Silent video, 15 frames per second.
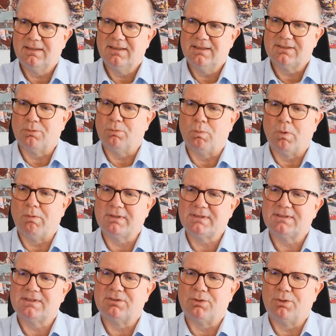So
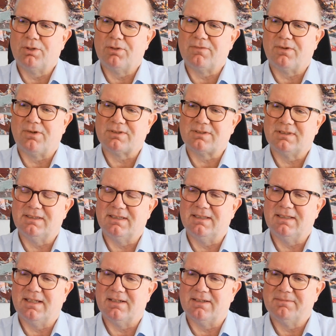what's the role of Authlete
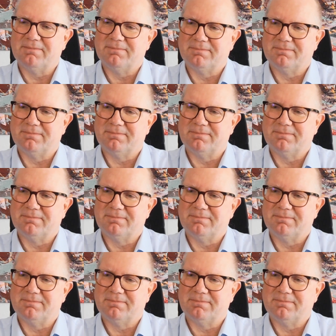in there?